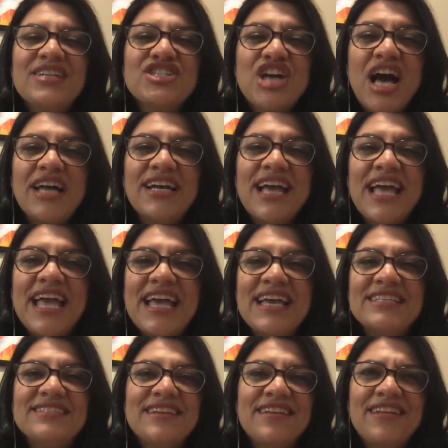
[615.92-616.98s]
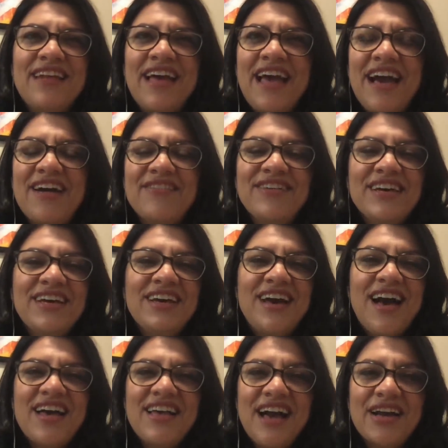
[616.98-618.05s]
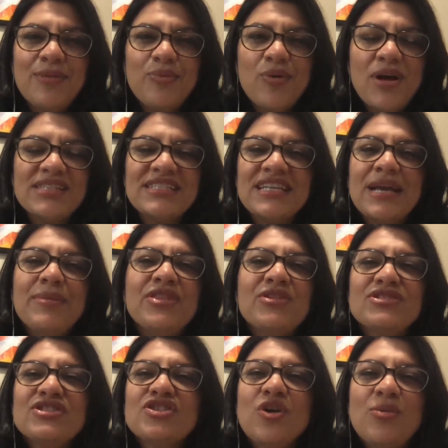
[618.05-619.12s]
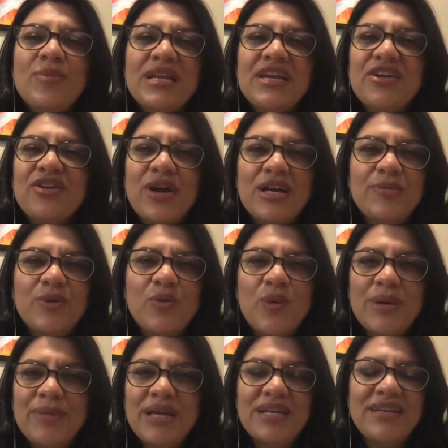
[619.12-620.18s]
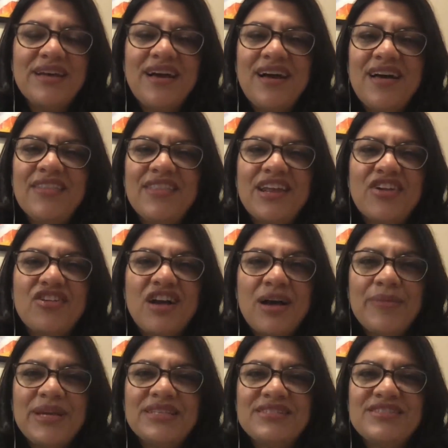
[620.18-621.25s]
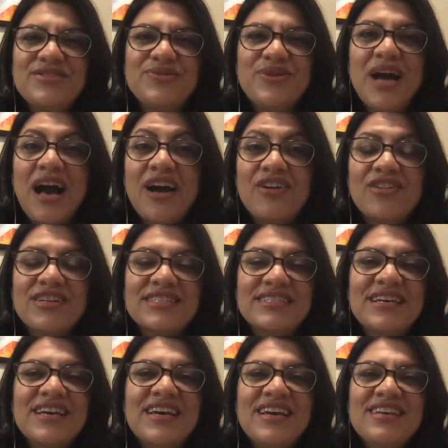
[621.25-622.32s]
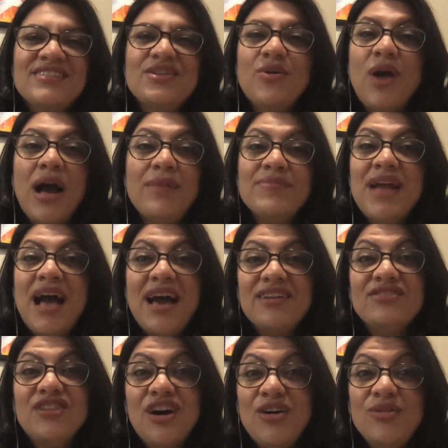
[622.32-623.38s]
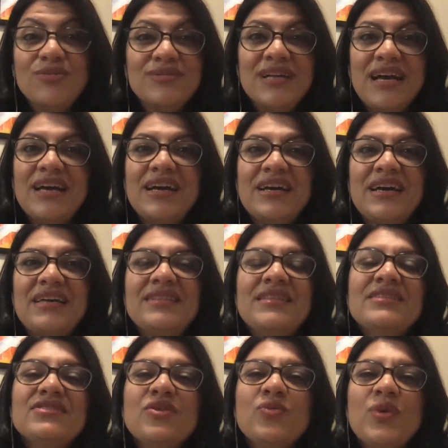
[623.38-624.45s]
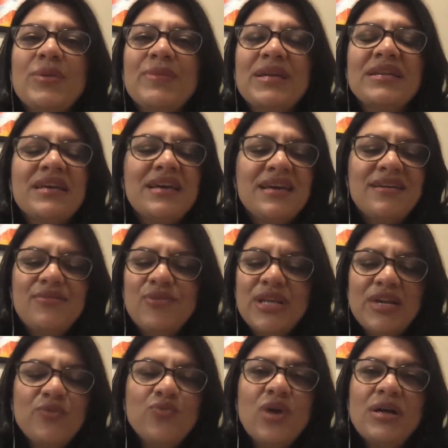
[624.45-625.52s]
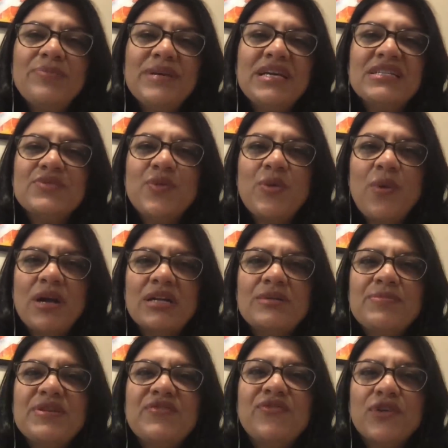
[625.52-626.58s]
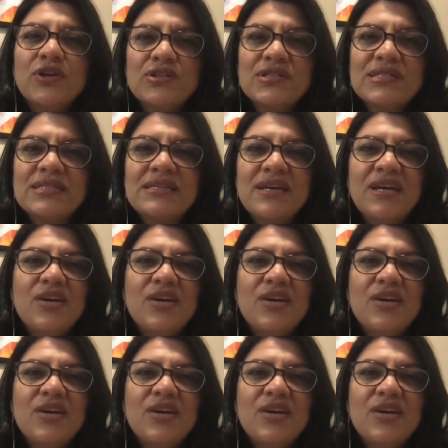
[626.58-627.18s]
Jahana Hayes, and then I have Ayanna Pressley. I mean, there's so many incredible women uh, that are coming to Congress. So I'm not alone. Uh, and these are women, we didn't run because we wanted to be first